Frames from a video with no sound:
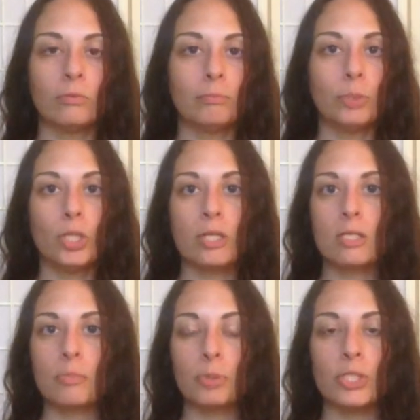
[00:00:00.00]

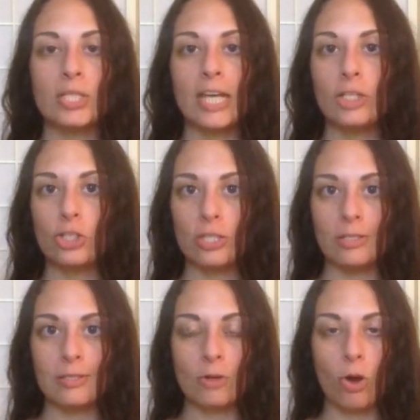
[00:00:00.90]
books,
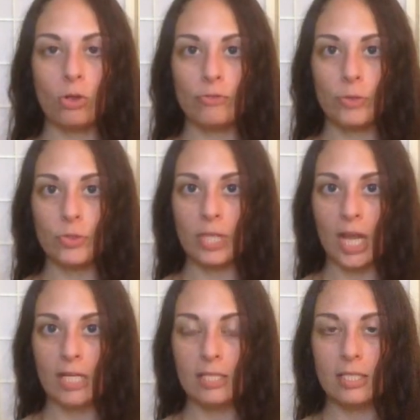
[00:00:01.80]
presentations, all of those
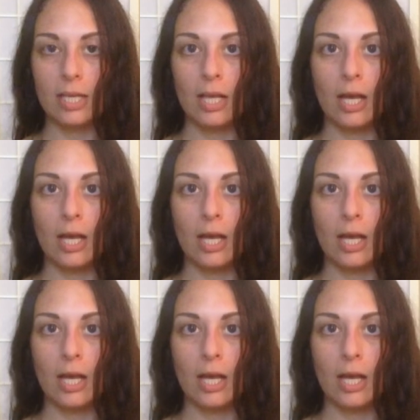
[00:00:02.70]
things.